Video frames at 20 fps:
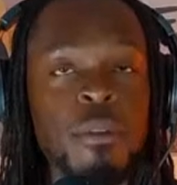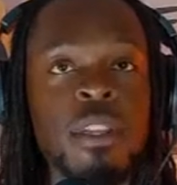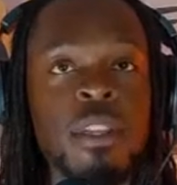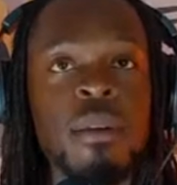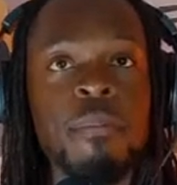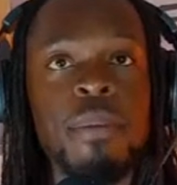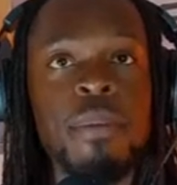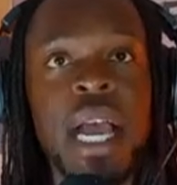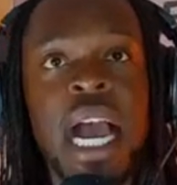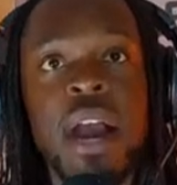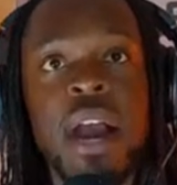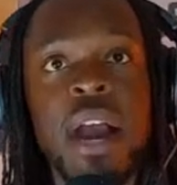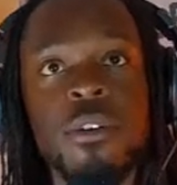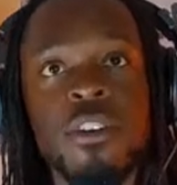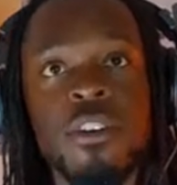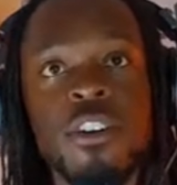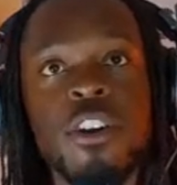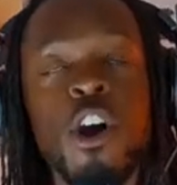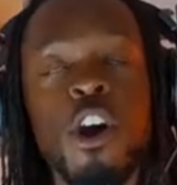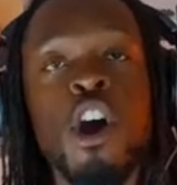in
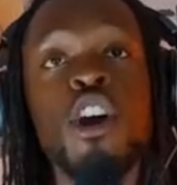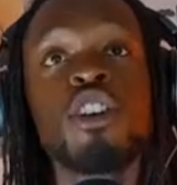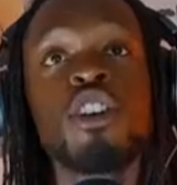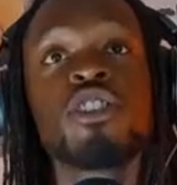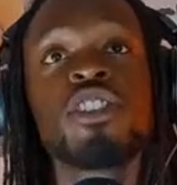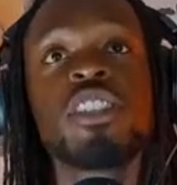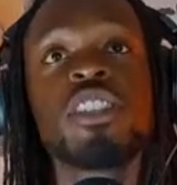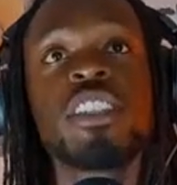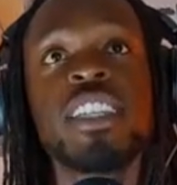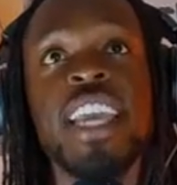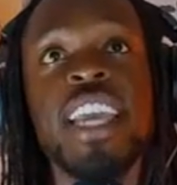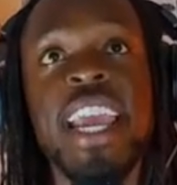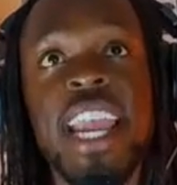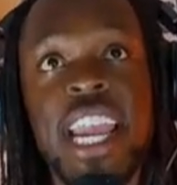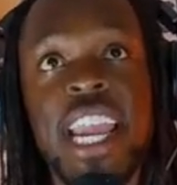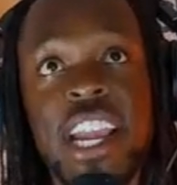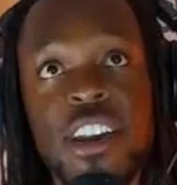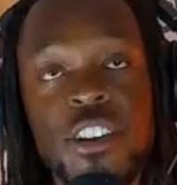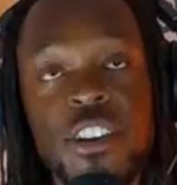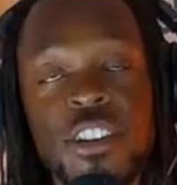power are
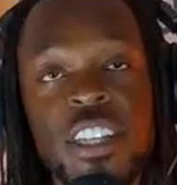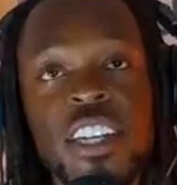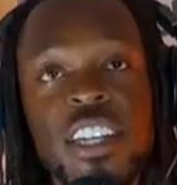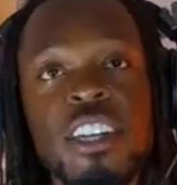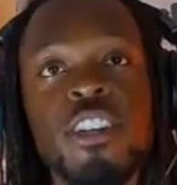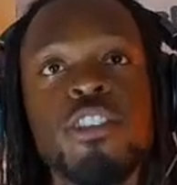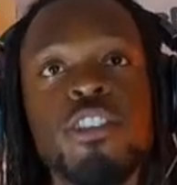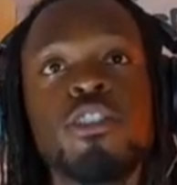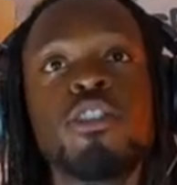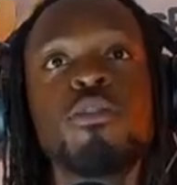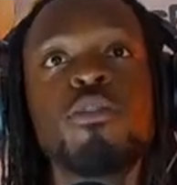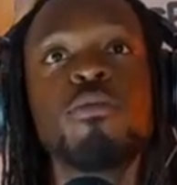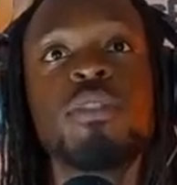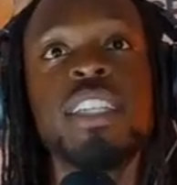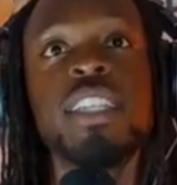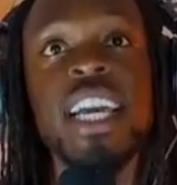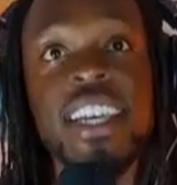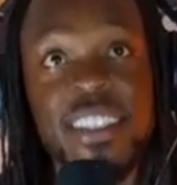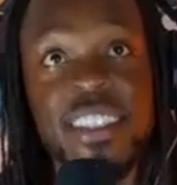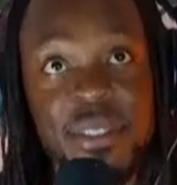scared to
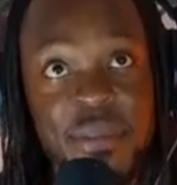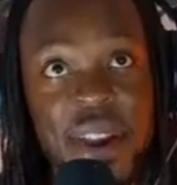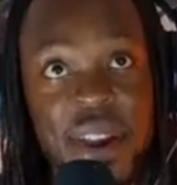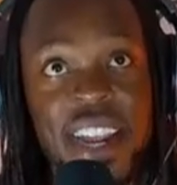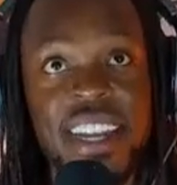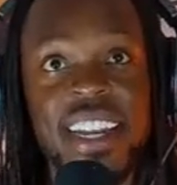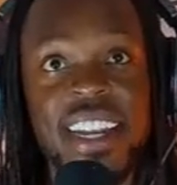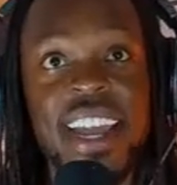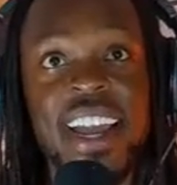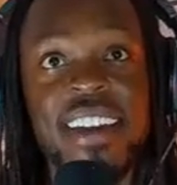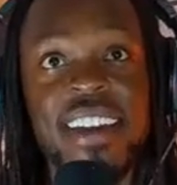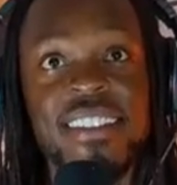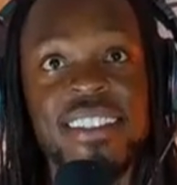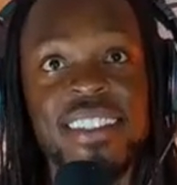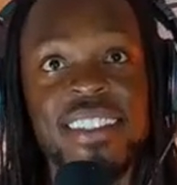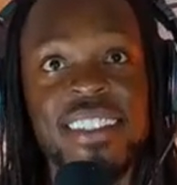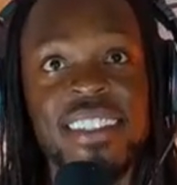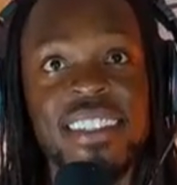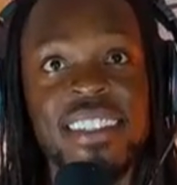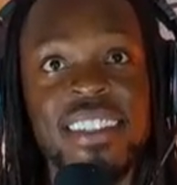death right now.
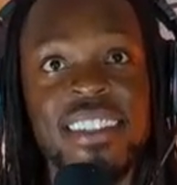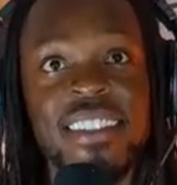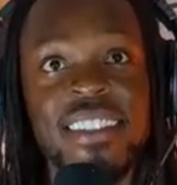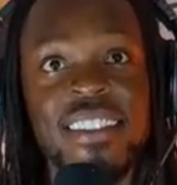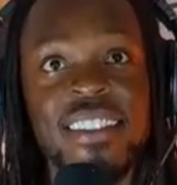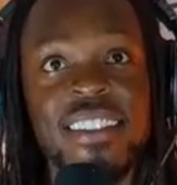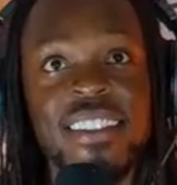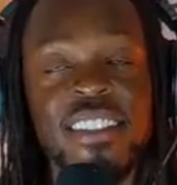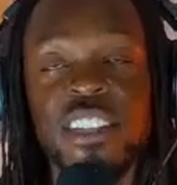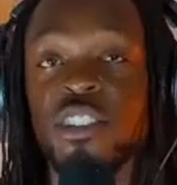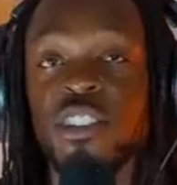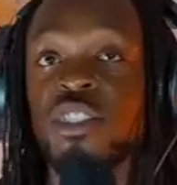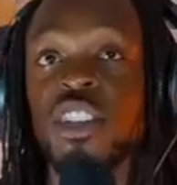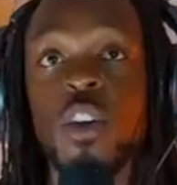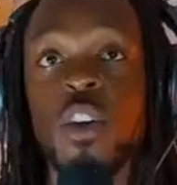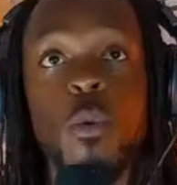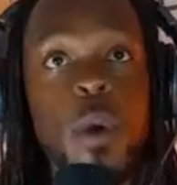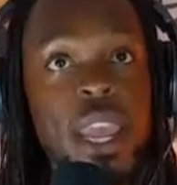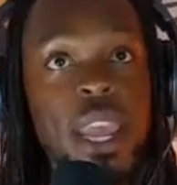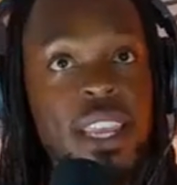There's an
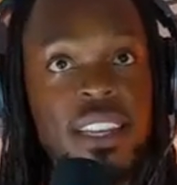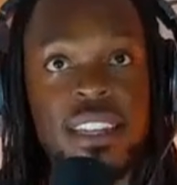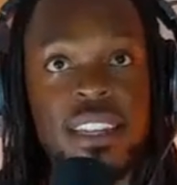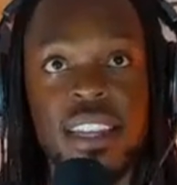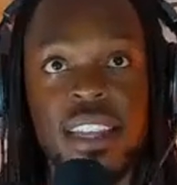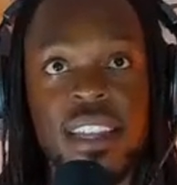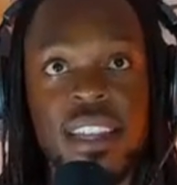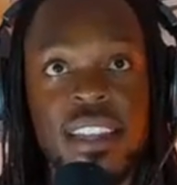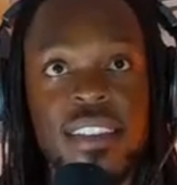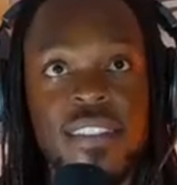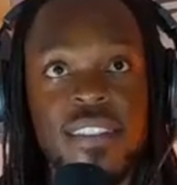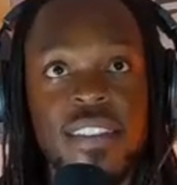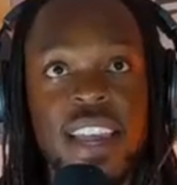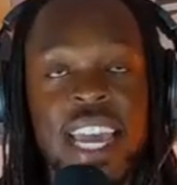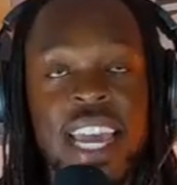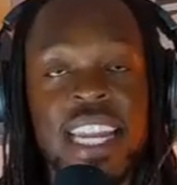awakening, and